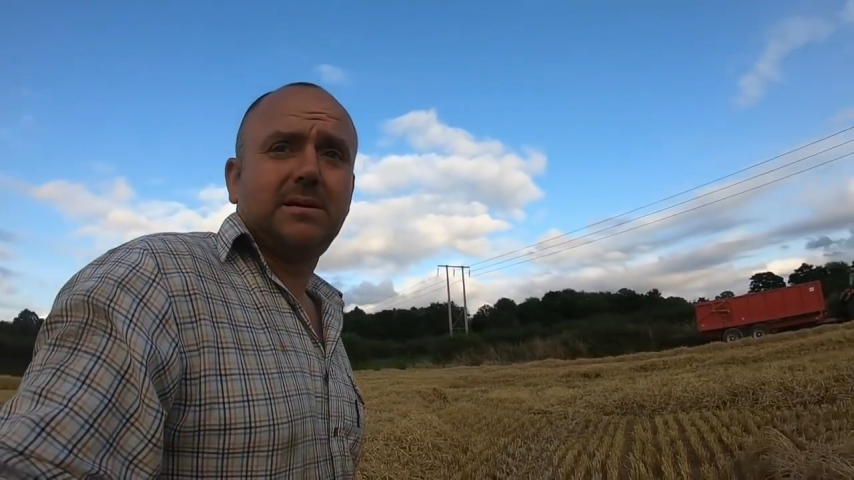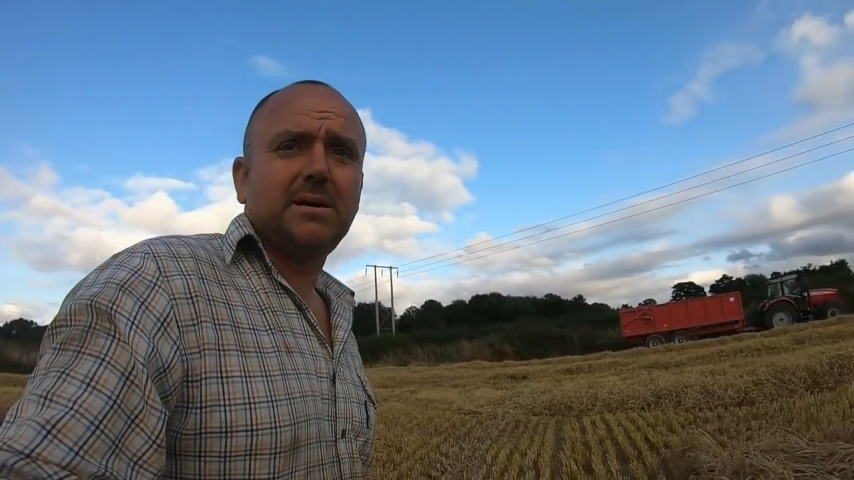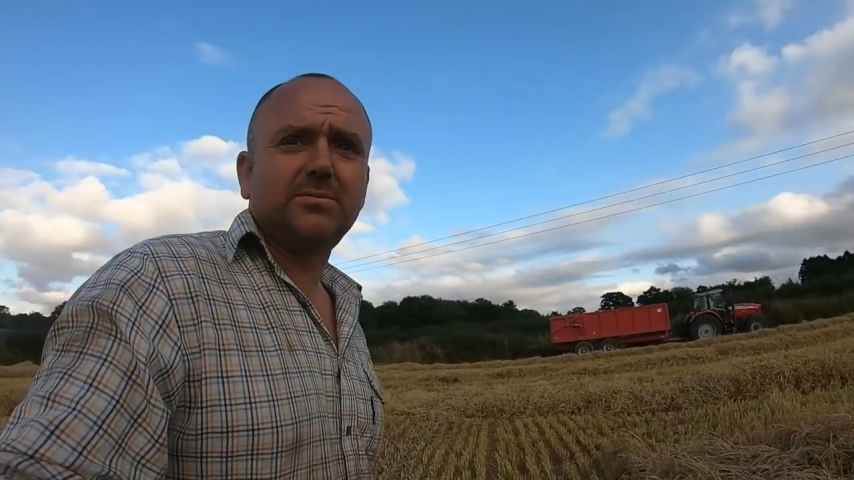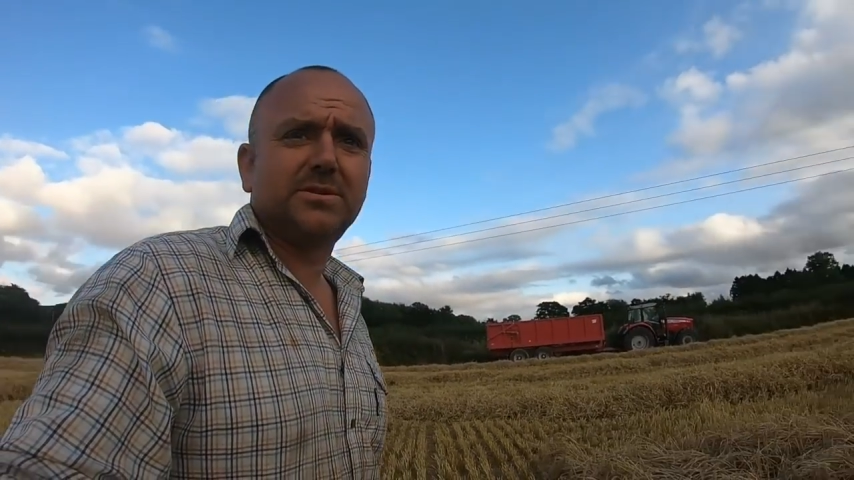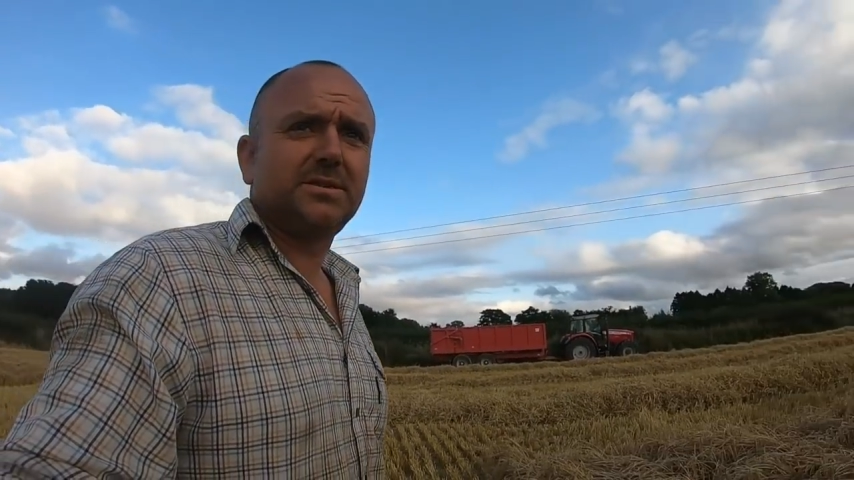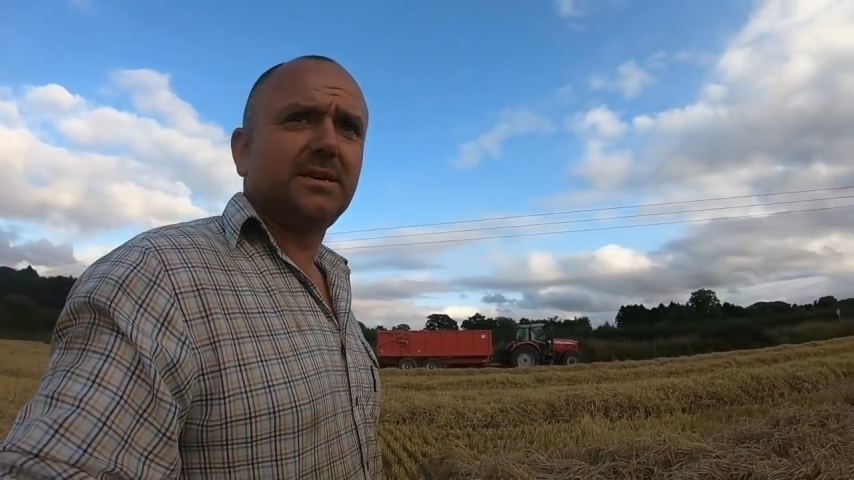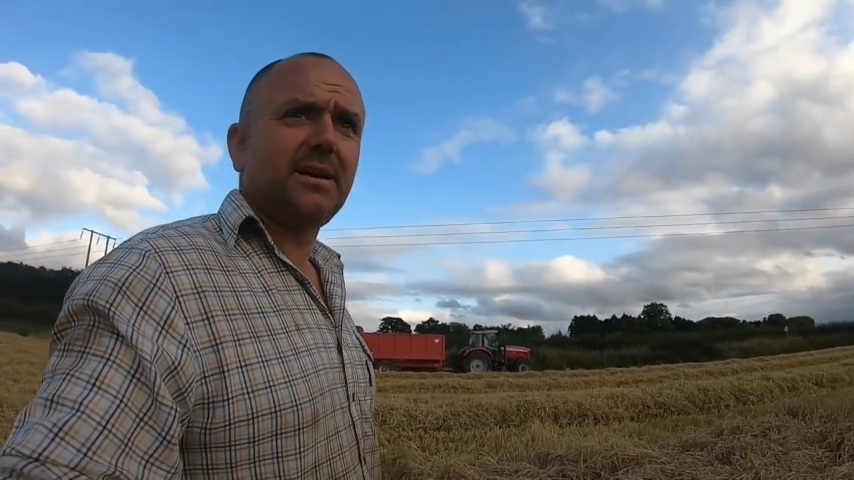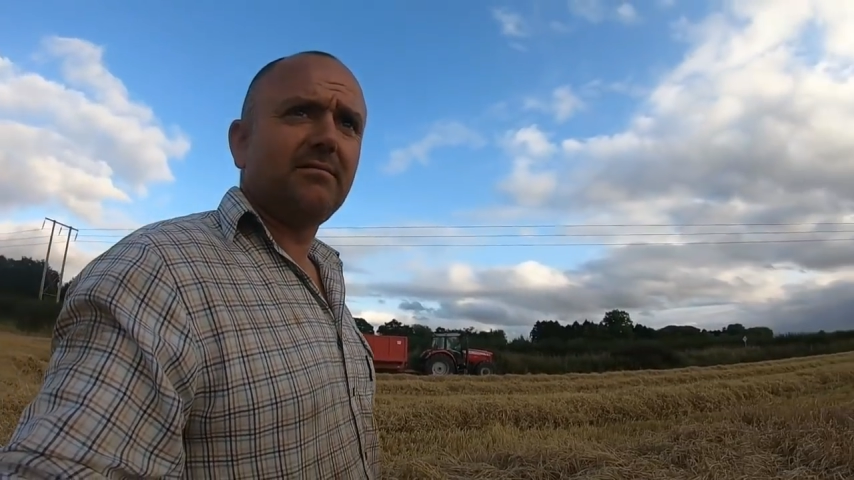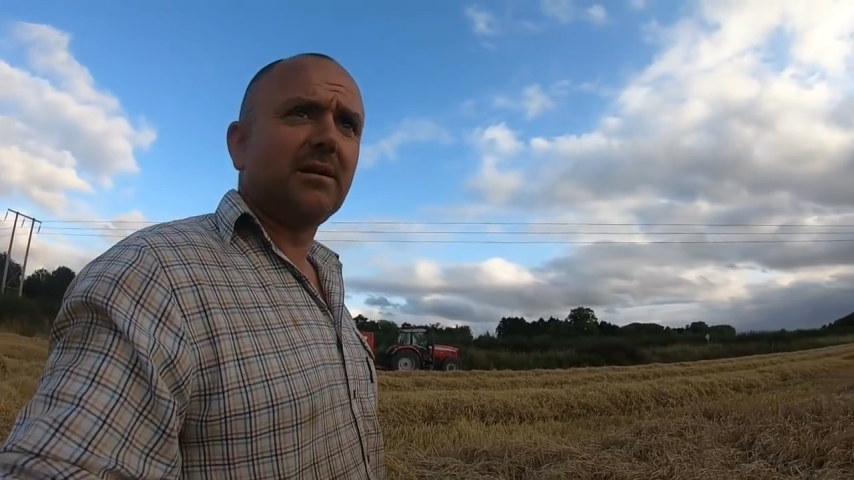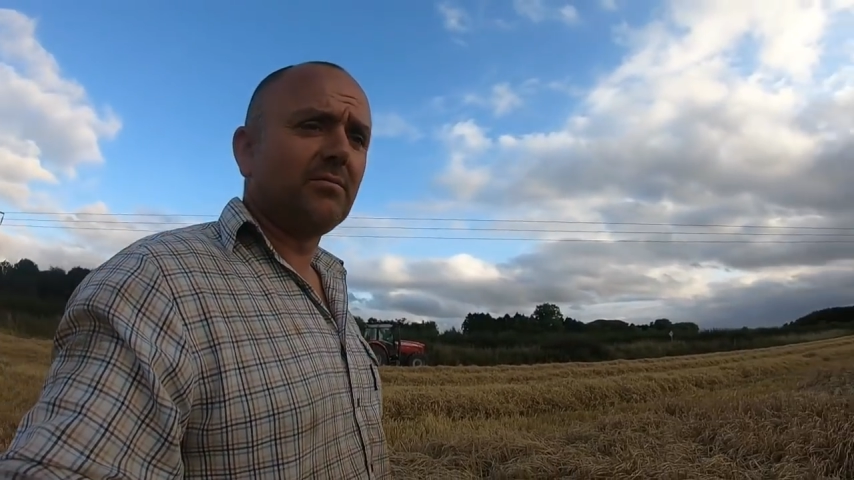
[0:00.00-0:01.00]
I would
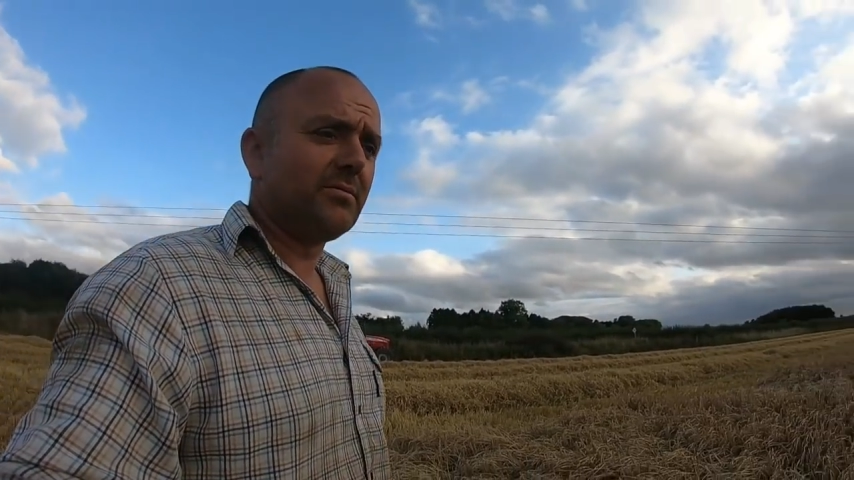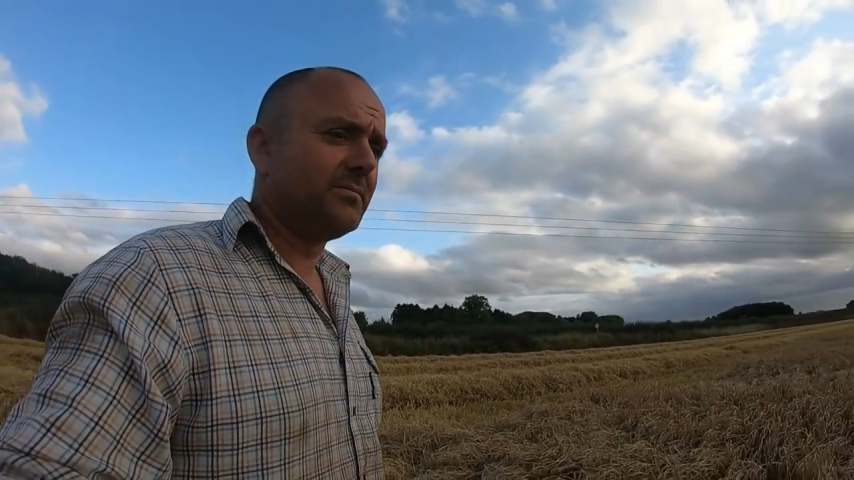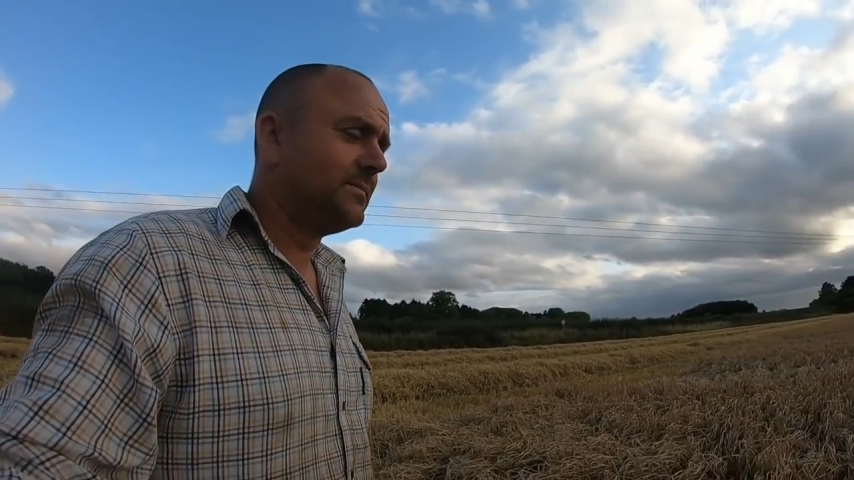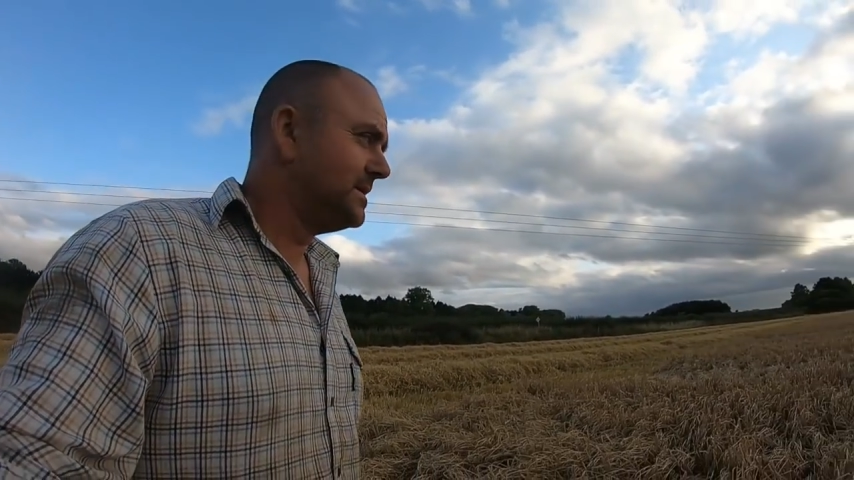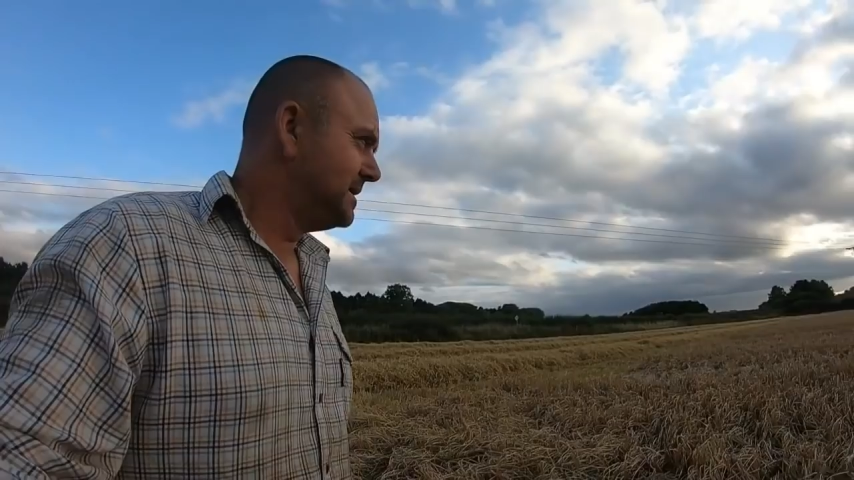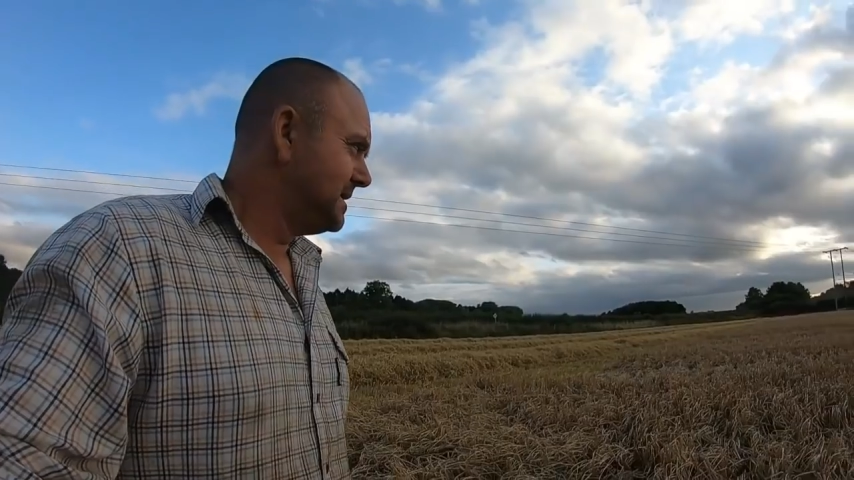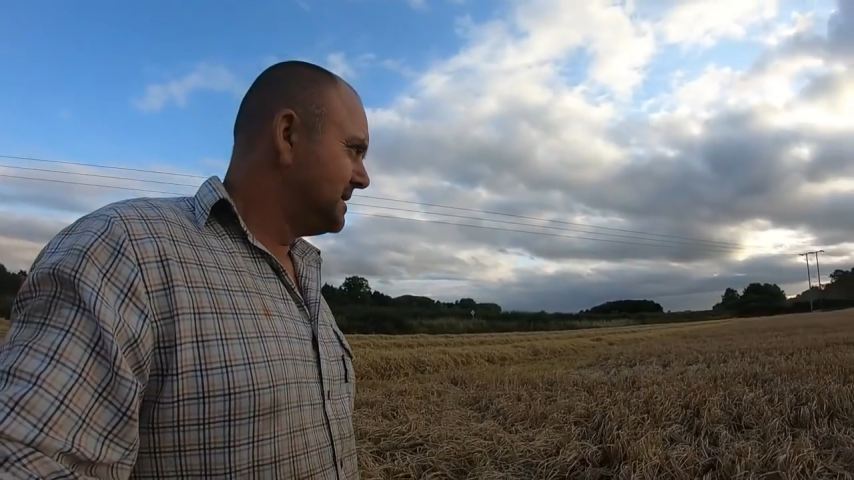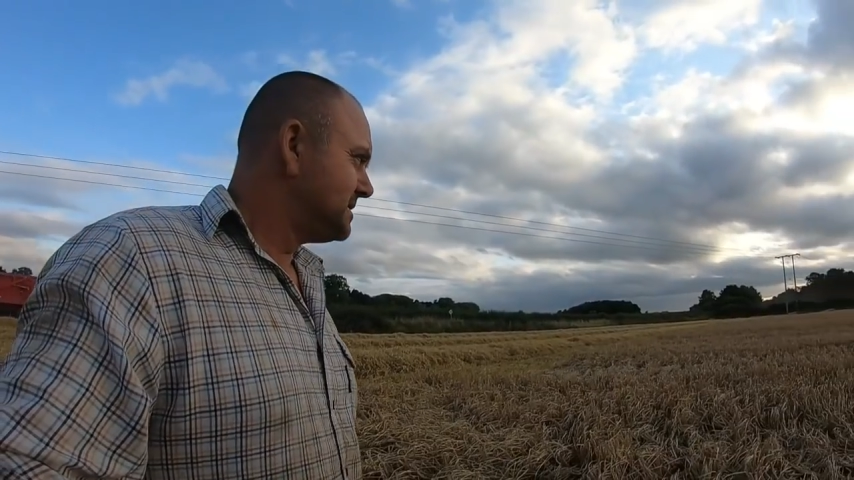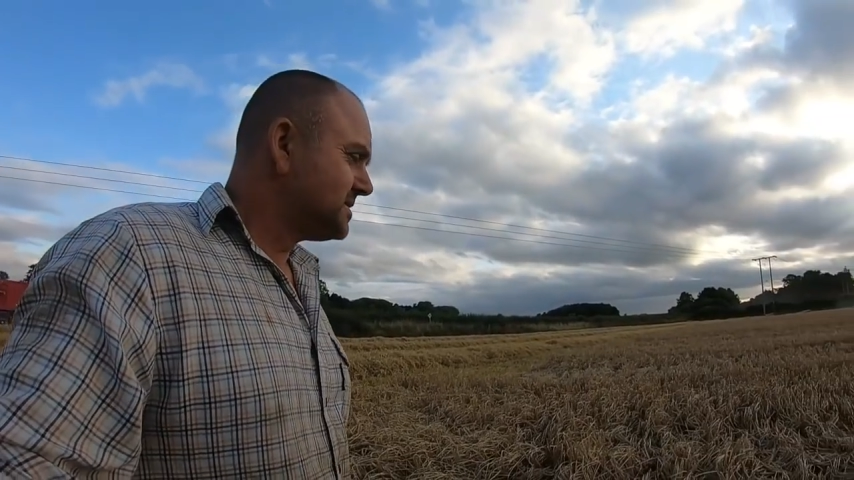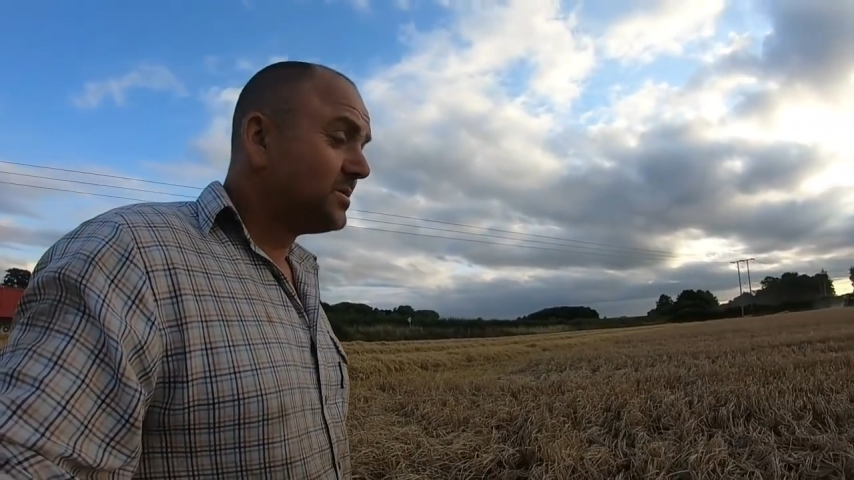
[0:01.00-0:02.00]
say around
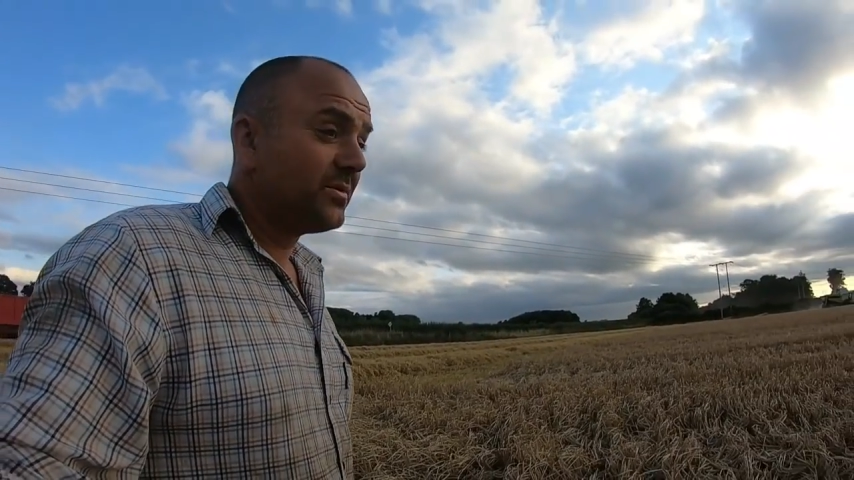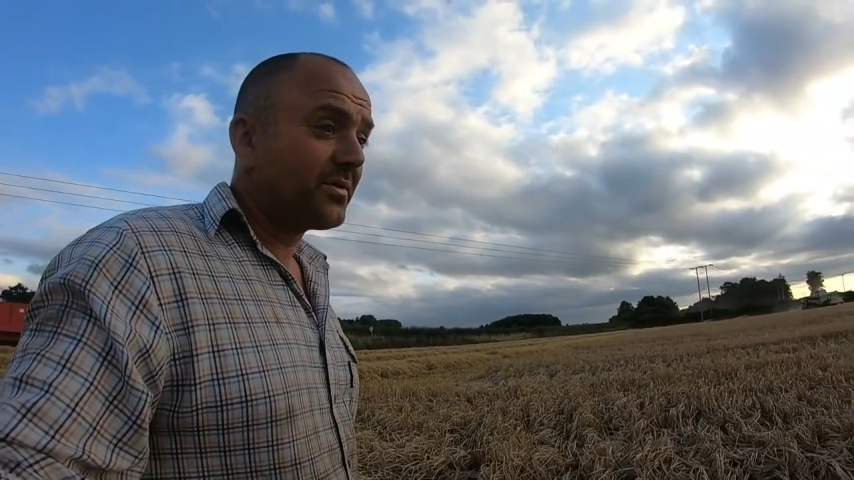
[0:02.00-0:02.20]
2